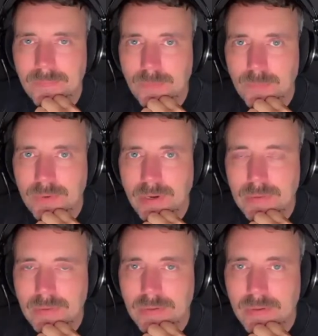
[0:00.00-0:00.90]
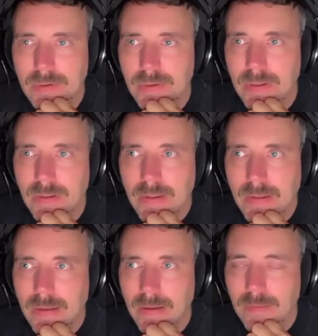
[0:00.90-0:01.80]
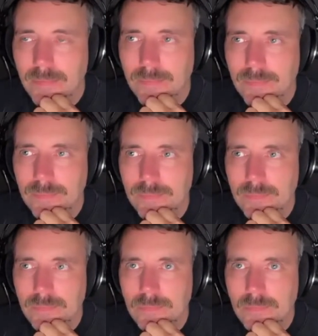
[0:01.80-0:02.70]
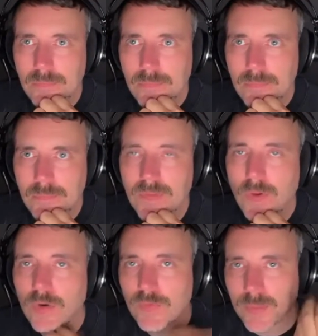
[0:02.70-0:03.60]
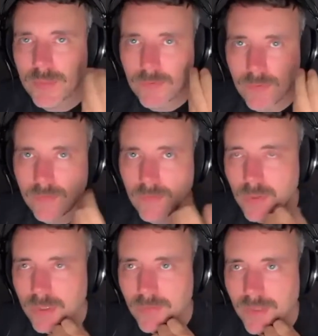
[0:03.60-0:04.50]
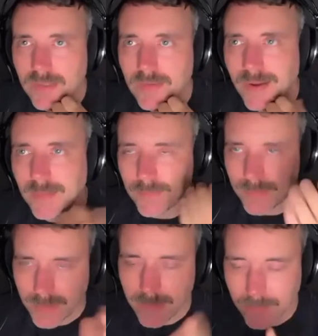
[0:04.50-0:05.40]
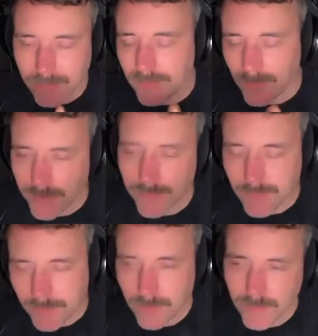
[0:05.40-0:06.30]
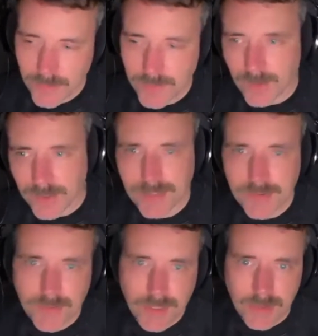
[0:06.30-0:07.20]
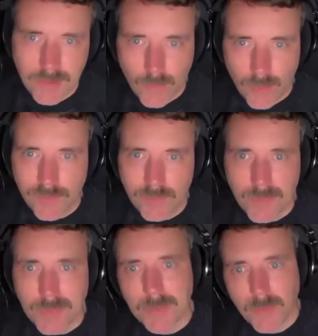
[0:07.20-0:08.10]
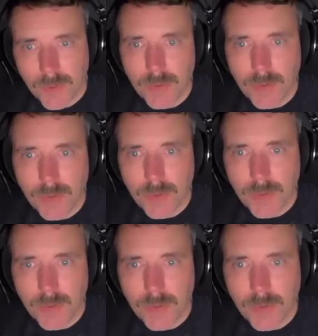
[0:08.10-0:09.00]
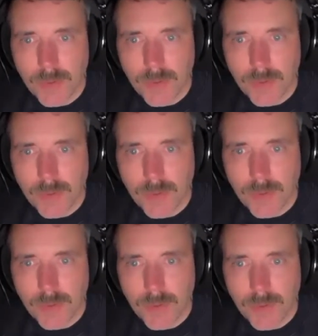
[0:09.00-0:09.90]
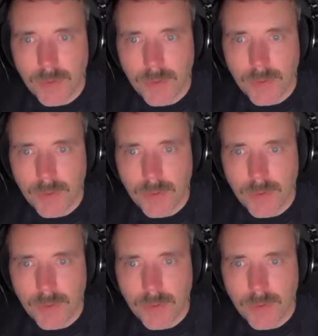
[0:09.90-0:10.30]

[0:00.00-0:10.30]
put out, um, it's hard for me to sort of look a second time like, oh, this person is not interested in whatever we're looking for. So uh,